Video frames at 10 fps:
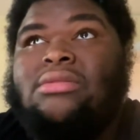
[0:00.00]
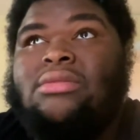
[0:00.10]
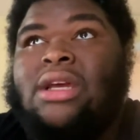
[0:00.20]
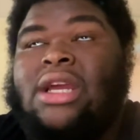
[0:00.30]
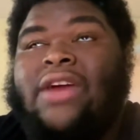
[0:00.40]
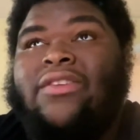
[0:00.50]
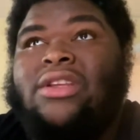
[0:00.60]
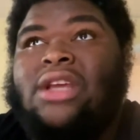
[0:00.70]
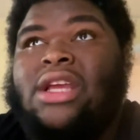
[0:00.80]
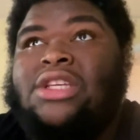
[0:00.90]
They could have
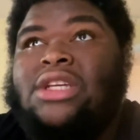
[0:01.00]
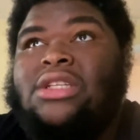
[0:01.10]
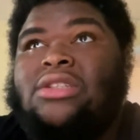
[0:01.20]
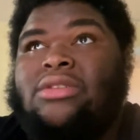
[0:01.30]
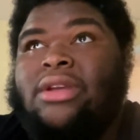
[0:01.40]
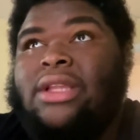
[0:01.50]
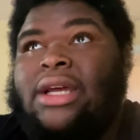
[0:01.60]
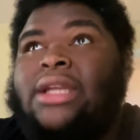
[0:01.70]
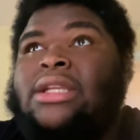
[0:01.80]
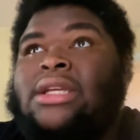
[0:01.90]
an Injustice
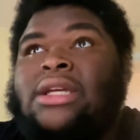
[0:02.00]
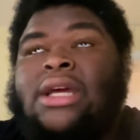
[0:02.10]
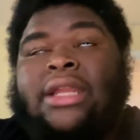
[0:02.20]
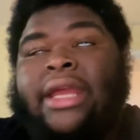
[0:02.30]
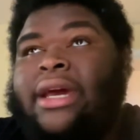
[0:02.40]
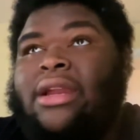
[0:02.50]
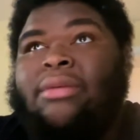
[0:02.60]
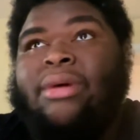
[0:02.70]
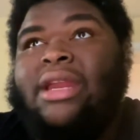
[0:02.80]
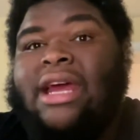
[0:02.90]
storyline. They could
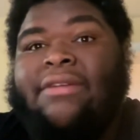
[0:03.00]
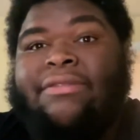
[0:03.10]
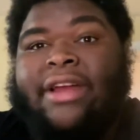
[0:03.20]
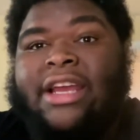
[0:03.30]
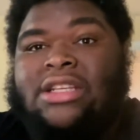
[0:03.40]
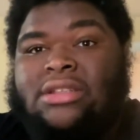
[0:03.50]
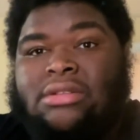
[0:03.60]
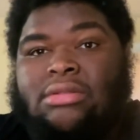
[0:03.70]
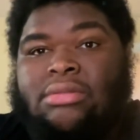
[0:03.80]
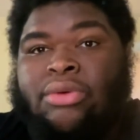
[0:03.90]
have had
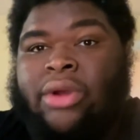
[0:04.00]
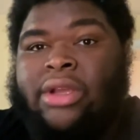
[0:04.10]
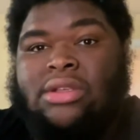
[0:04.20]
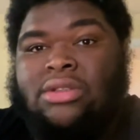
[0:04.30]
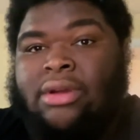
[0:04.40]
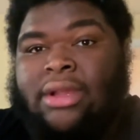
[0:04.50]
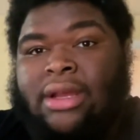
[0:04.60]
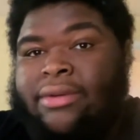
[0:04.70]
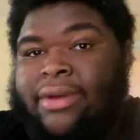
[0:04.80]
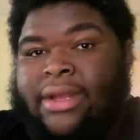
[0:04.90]
Flashpoint storyline
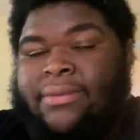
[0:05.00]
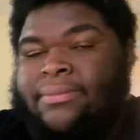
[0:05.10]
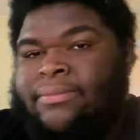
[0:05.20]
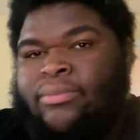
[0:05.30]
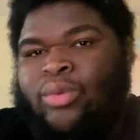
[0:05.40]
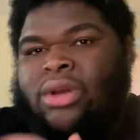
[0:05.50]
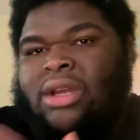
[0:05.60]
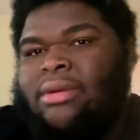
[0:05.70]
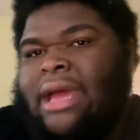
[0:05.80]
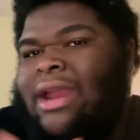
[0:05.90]
already. We could
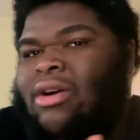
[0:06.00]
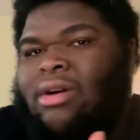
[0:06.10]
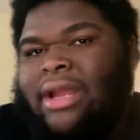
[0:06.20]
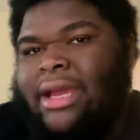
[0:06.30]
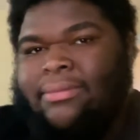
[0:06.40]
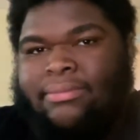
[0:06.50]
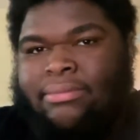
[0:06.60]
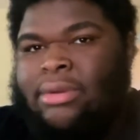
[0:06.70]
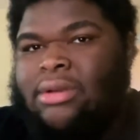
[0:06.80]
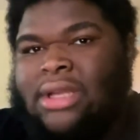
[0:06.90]
have had all that
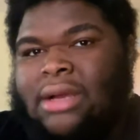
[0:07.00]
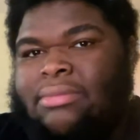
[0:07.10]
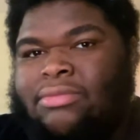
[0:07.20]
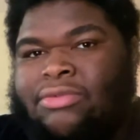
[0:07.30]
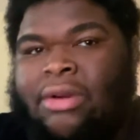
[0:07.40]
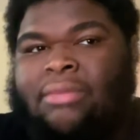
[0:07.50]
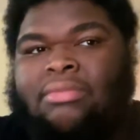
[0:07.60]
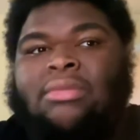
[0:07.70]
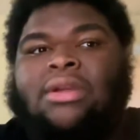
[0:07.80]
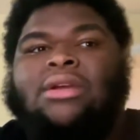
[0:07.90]
built up
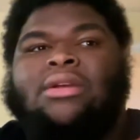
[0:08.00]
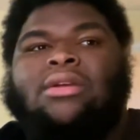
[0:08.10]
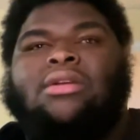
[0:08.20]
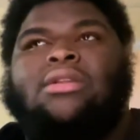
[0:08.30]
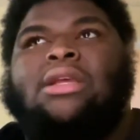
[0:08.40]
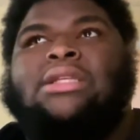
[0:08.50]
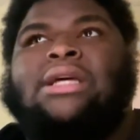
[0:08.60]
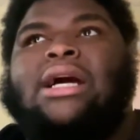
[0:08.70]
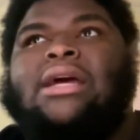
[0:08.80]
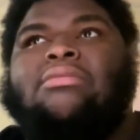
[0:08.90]
from the
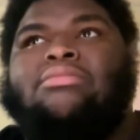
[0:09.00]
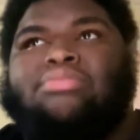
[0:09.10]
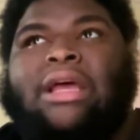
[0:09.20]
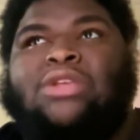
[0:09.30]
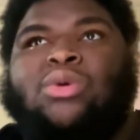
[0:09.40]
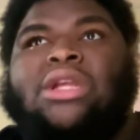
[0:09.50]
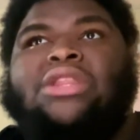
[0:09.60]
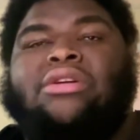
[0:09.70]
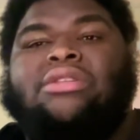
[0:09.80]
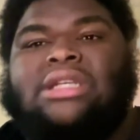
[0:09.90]
time like
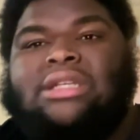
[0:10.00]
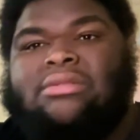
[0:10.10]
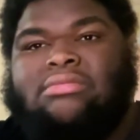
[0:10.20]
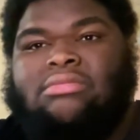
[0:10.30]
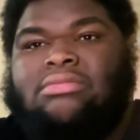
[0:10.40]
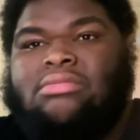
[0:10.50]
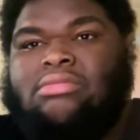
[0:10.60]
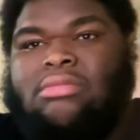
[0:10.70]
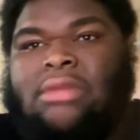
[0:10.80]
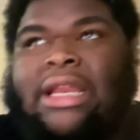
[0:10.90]
2013,
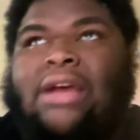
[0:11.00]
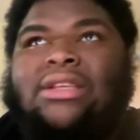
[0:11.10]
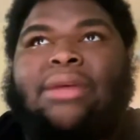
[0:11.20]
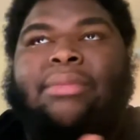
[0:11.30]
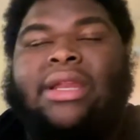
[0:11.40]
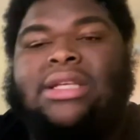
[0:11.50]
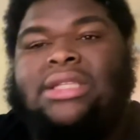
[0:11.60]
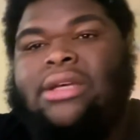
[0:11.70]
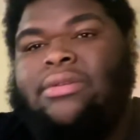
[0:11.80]
and that was like Man of Steel.